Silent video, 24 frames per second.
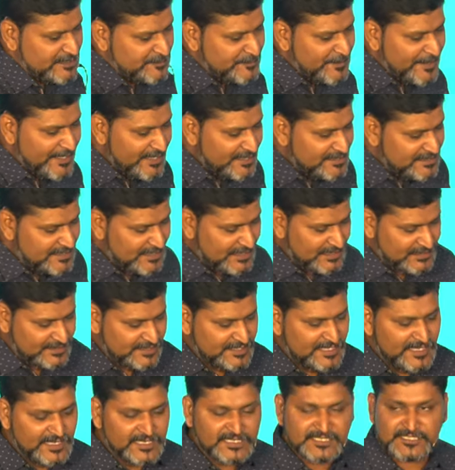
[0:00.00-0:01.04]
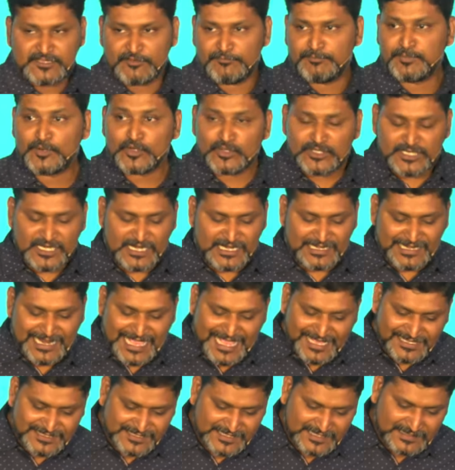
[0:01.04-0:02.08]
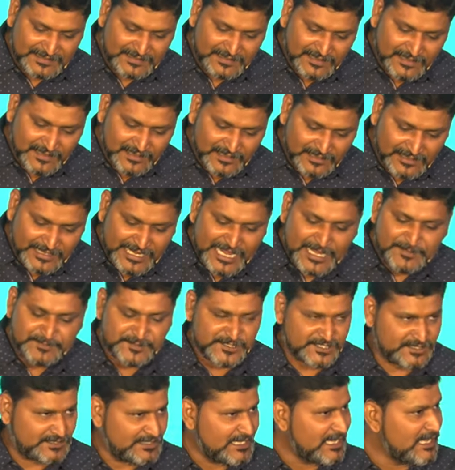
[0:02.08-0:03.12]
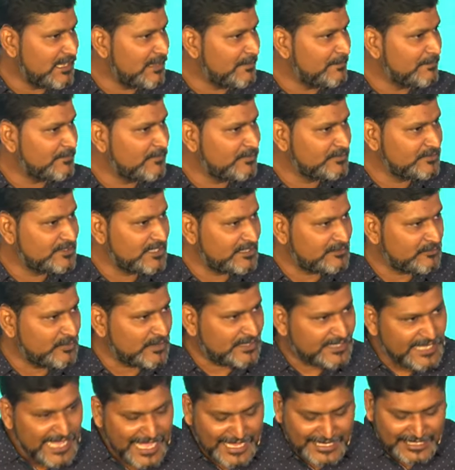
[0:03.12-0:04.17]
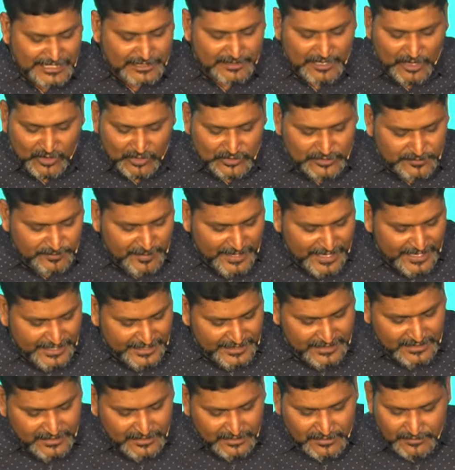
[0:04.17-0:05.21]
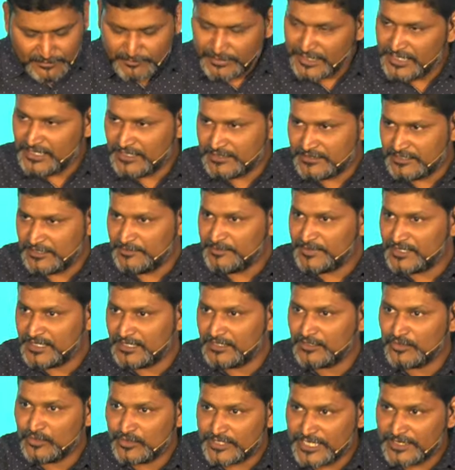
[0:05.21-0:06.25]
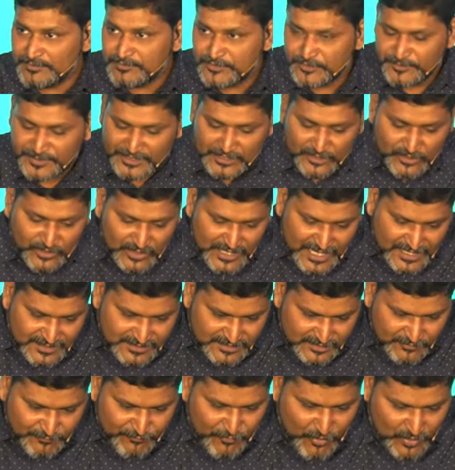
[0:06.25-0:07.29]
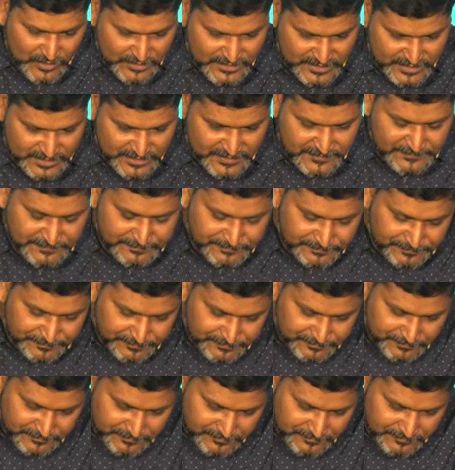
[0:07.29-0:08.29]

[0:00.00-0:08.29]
was experiencing a series of brutal attacks and rapes uh, that were carried out by, by a criminal who came to be known as the Fox